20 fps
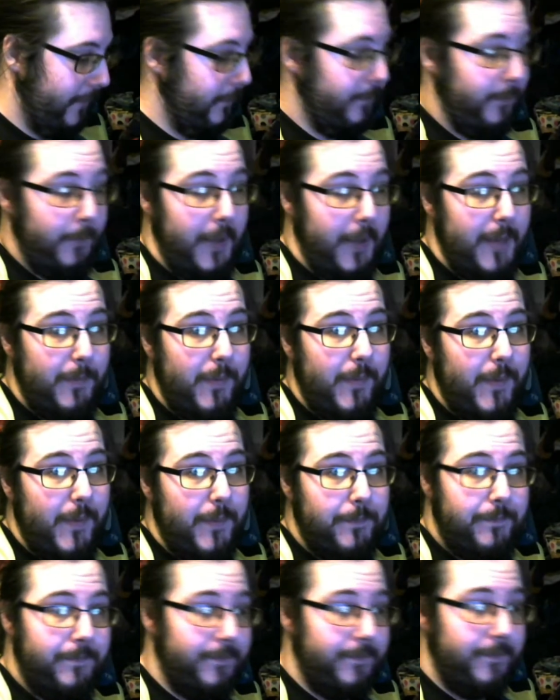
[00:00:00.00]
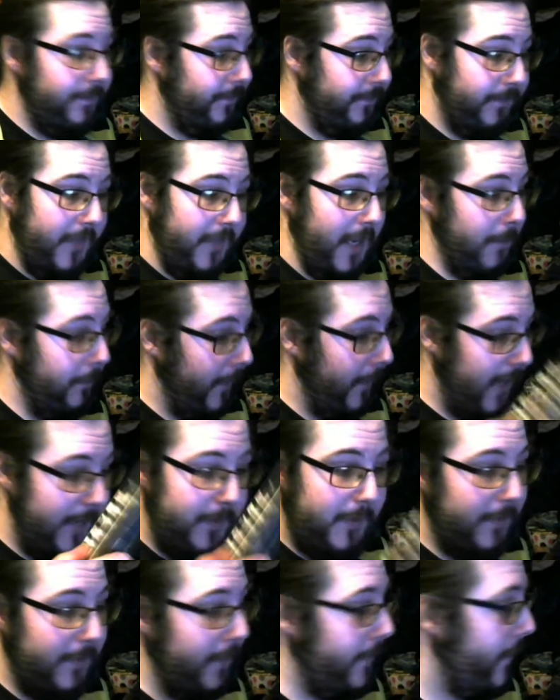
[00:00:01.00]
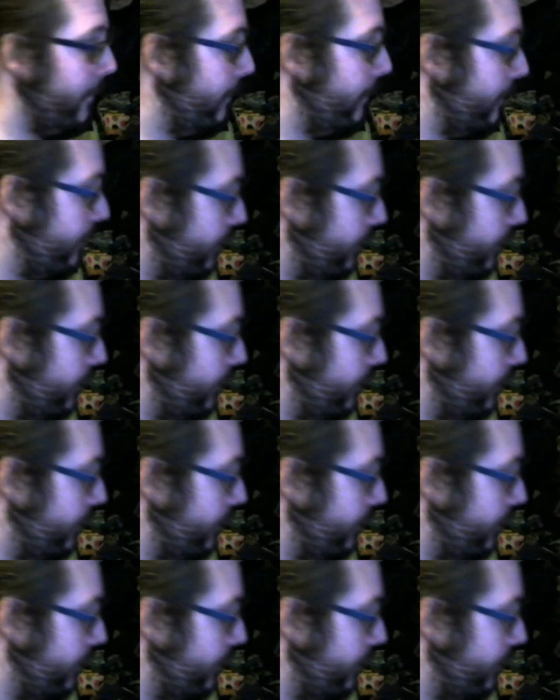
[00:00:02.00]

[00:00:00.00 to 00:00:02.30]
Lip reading: Blame my mum. I'm blaming my mum.